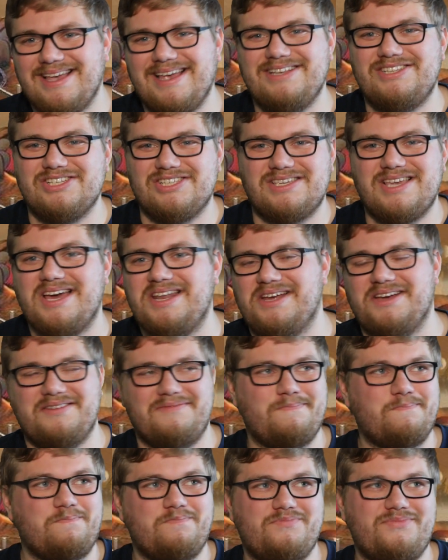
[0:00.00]
It just kind
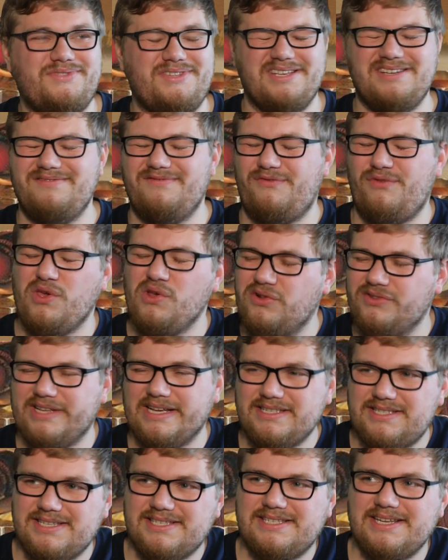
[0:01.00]
of didn't feel
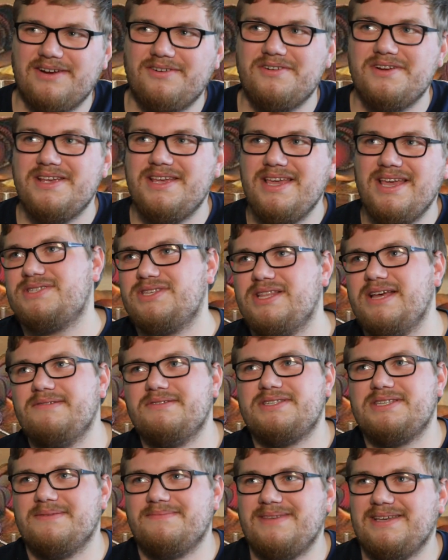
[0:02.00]
necessary. So that
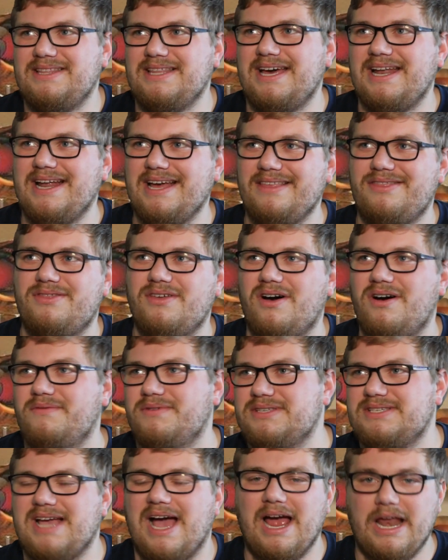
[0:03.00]
was something that I thought
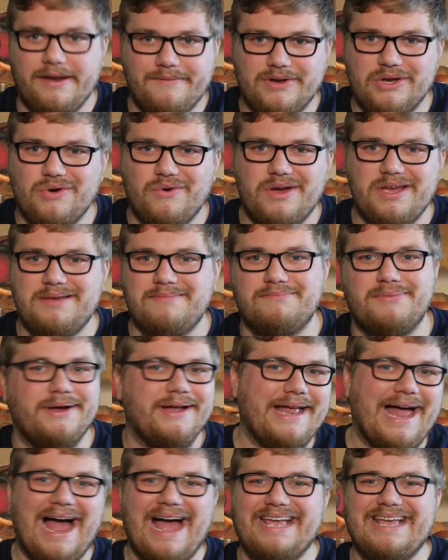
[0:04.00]
was kind of annoying,
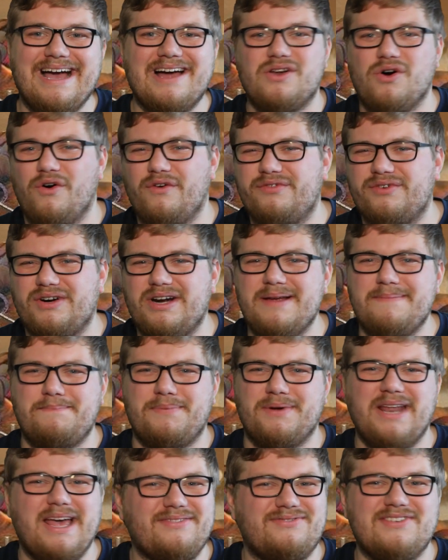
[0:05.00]
but I got over it.
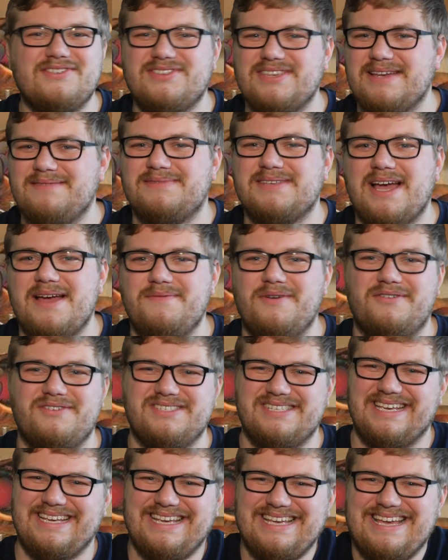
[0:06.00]
But at the same time, I
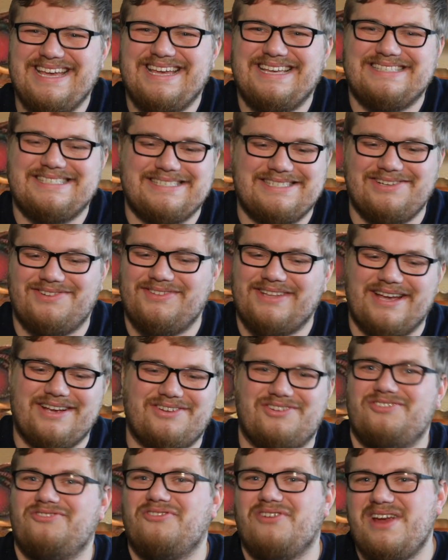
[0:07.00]
was like, it's still
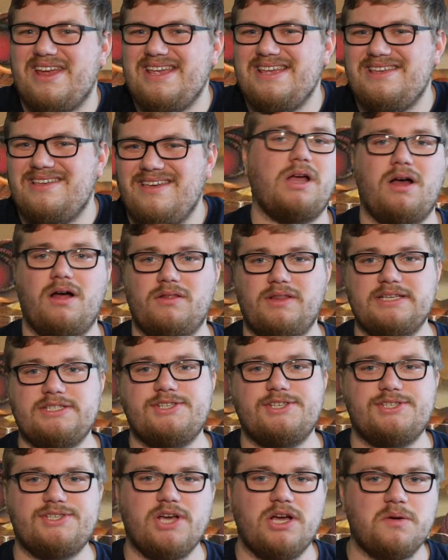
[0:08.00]
not great. Let's
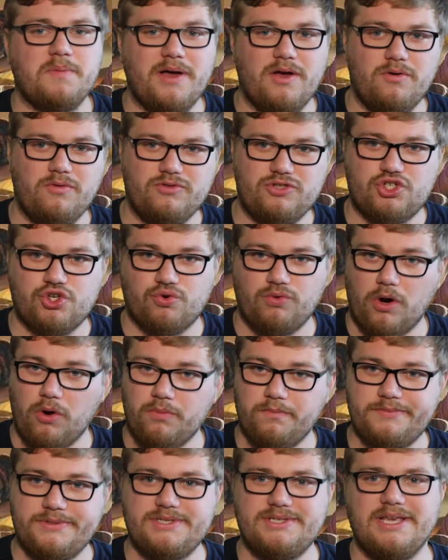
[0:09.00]
just talk about
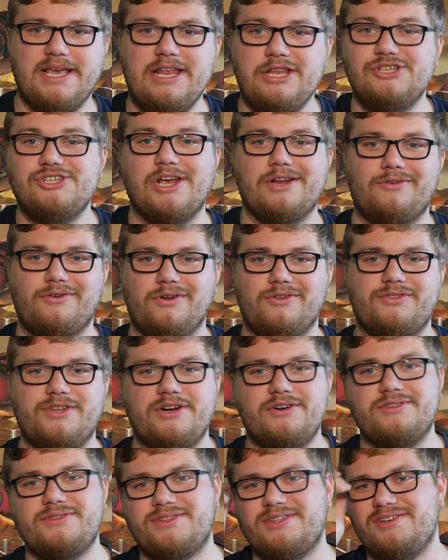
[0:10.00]
tropes in general.
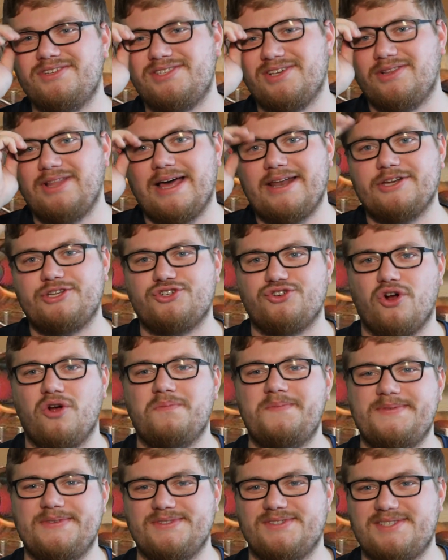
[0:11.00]
There's a lot of
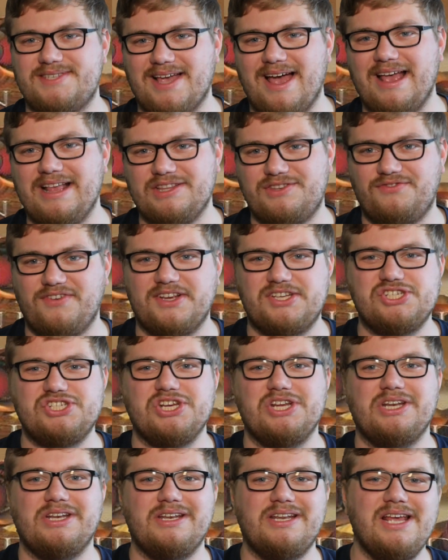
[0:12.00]
tropes in science
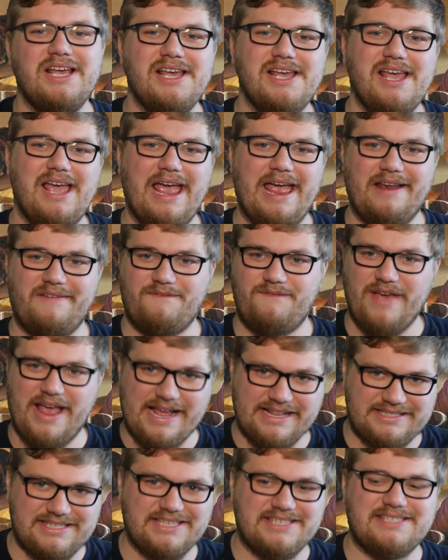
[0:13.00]
fiction and
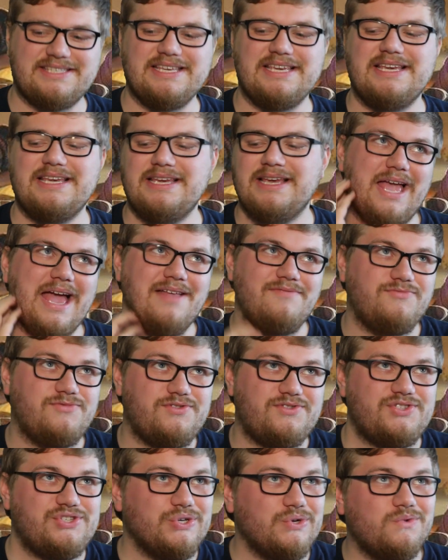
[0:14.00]
fantasy,
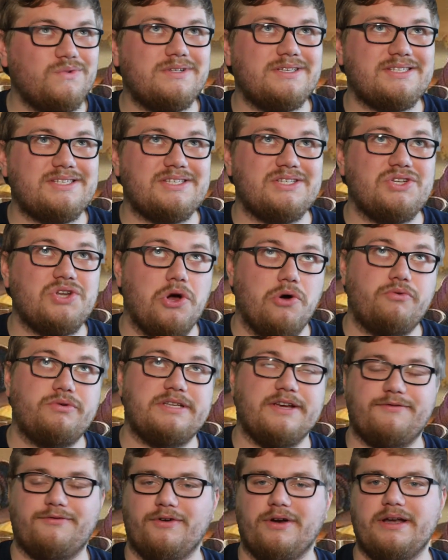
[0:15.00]
and Dune is no
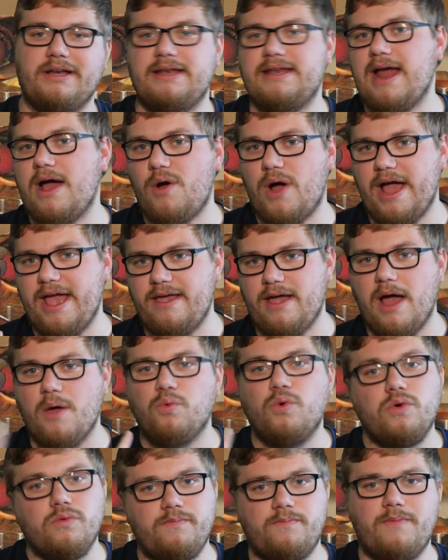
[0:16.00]
different. Now, I
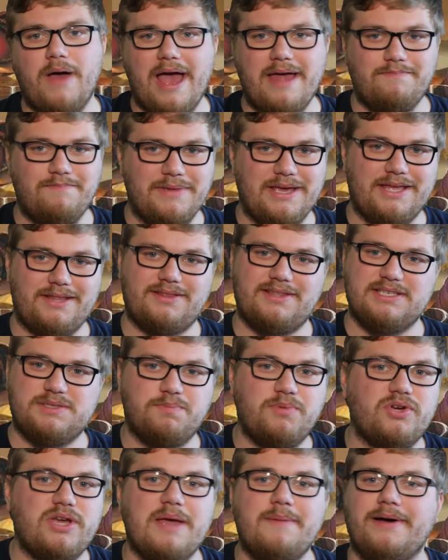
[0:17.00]
will admit, this
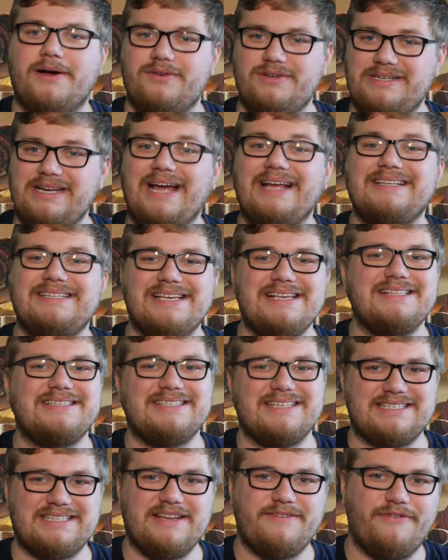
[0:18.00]
book came out in
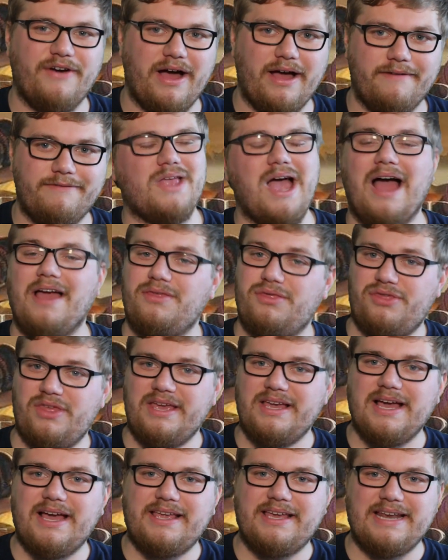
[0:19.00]
1965. I
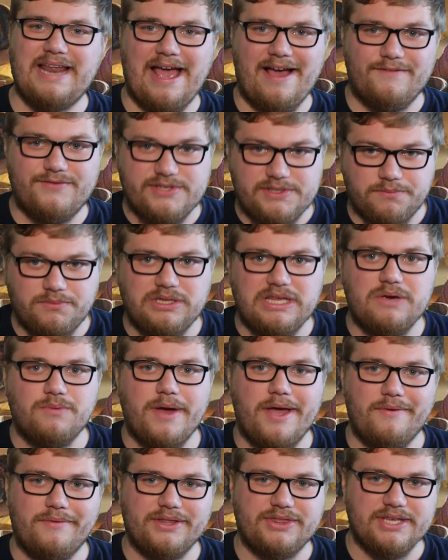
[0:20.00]
think I can have some
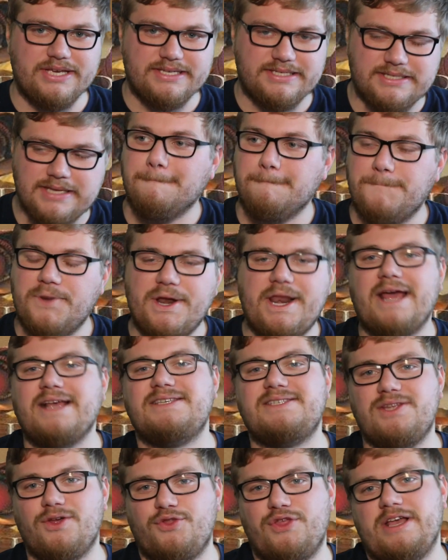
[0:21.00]
leeway with this, but I
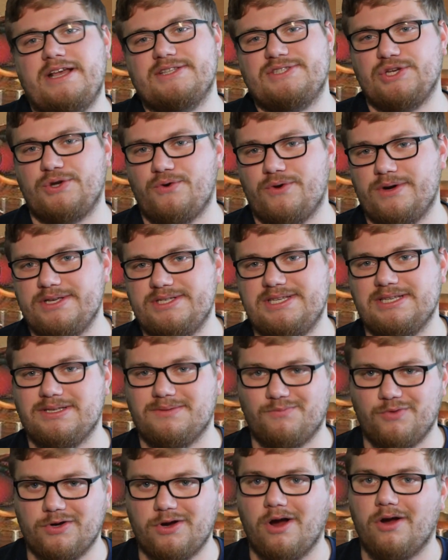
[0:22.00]
still think it's a
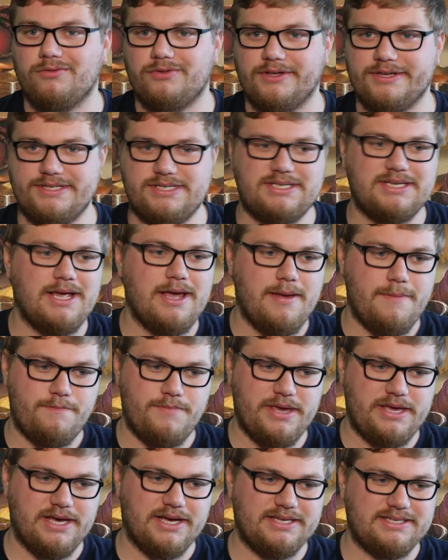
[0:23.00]
criticism regardless,
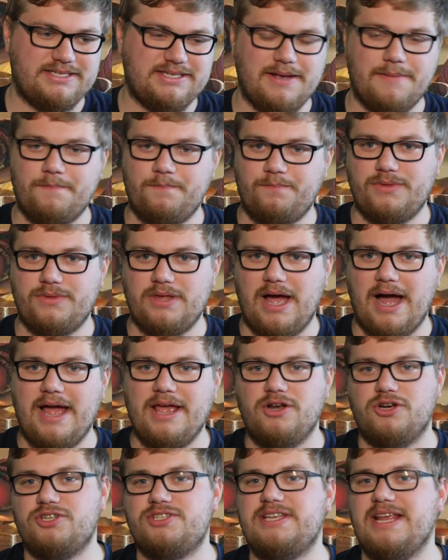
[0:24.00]
because I
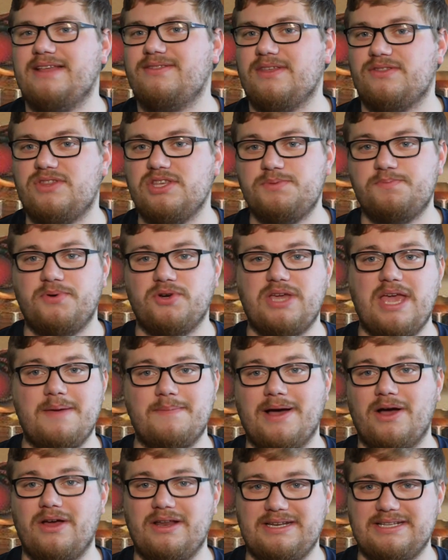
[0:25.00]
understand that this book
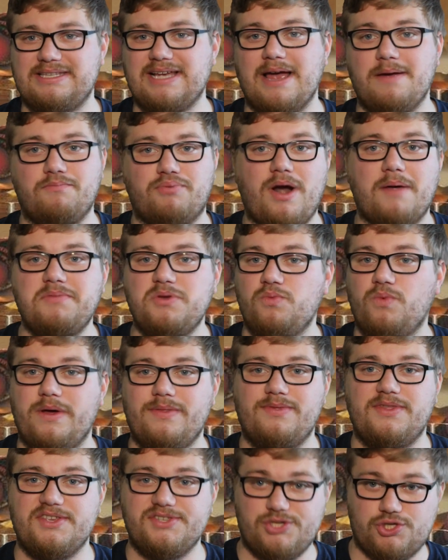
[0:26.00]
came out at a time probably
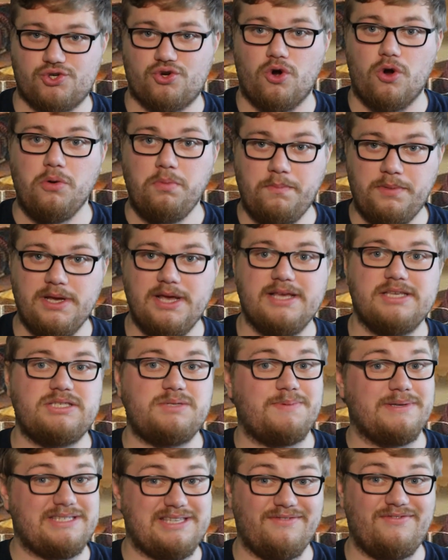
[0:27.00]
when this trope,
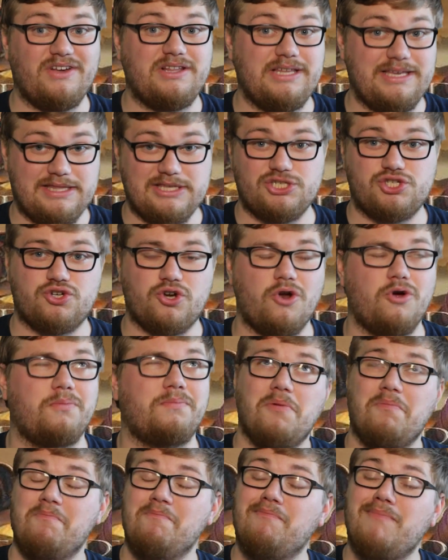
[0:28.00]
specifically this trope,
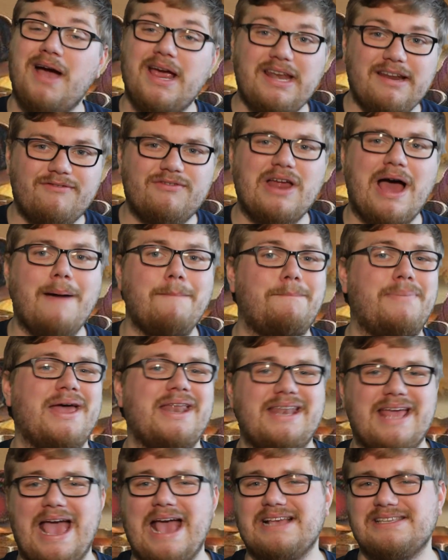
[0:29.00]
might have not
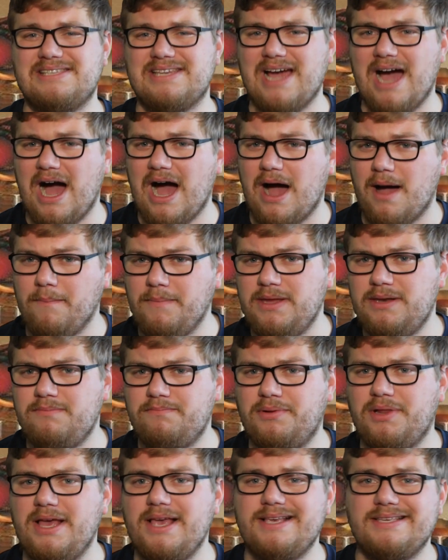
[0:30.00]
been as
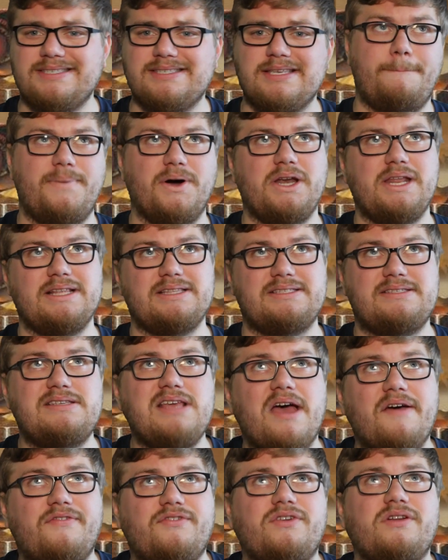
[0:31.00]
commonplace, but it
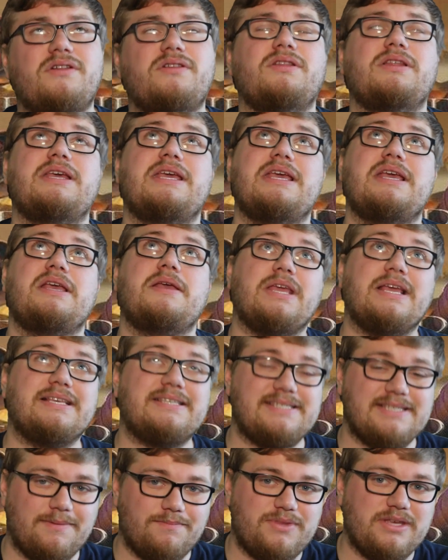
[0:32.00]
definitely is
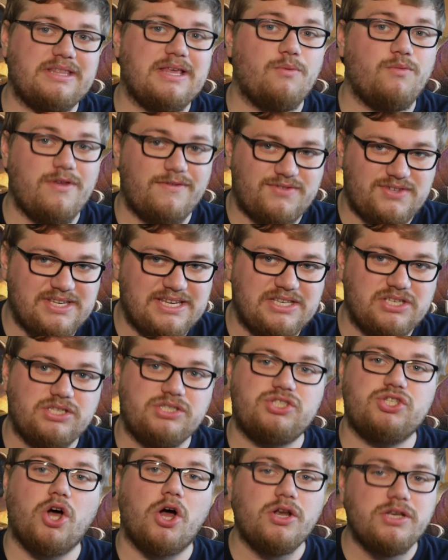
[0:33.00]
something that we've
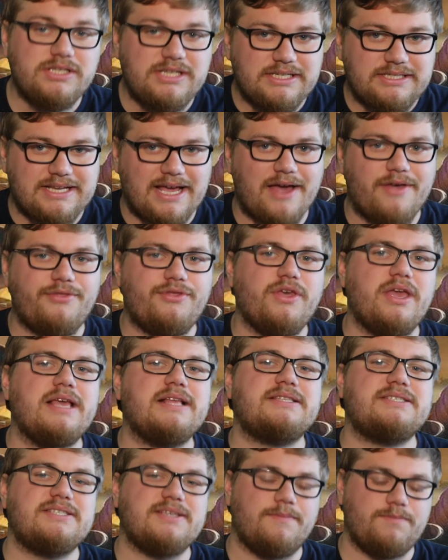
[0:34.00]
seen done to death.
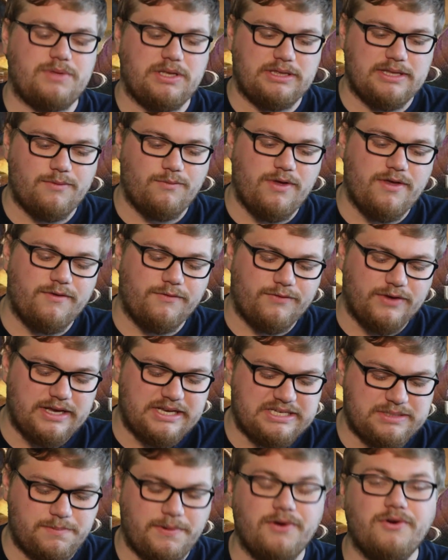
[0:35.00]
It's something that we've
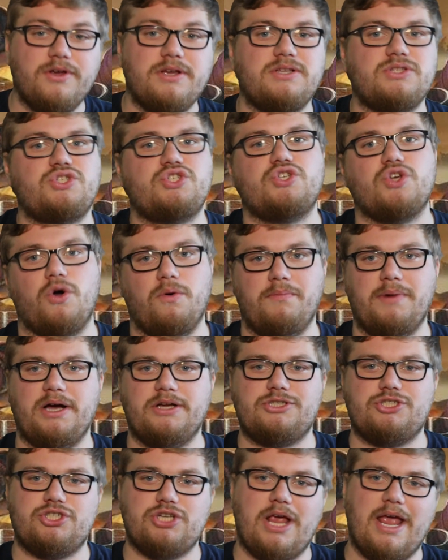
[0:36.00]
experienced so
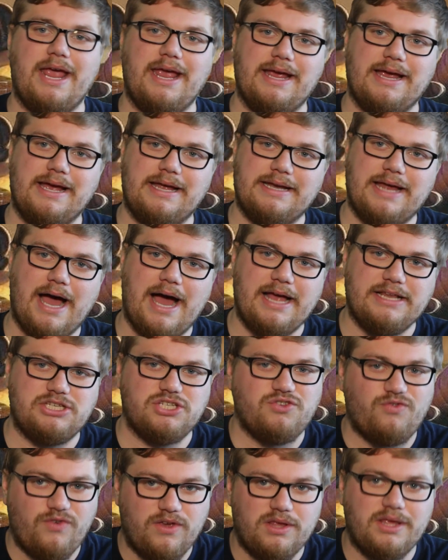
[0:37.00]
much, and I
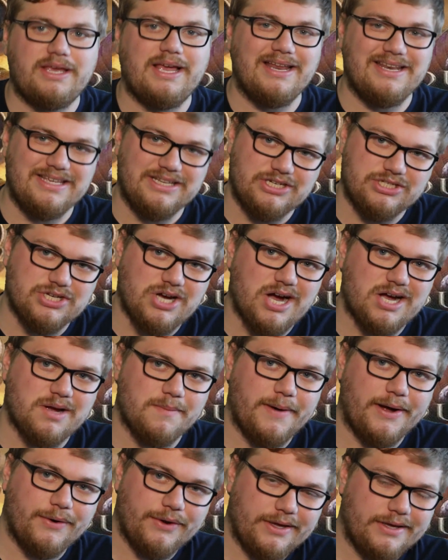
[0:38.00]
just feel like I need to talk
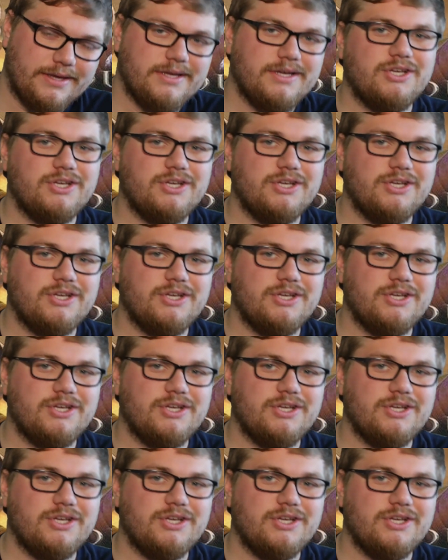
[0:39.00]
about it.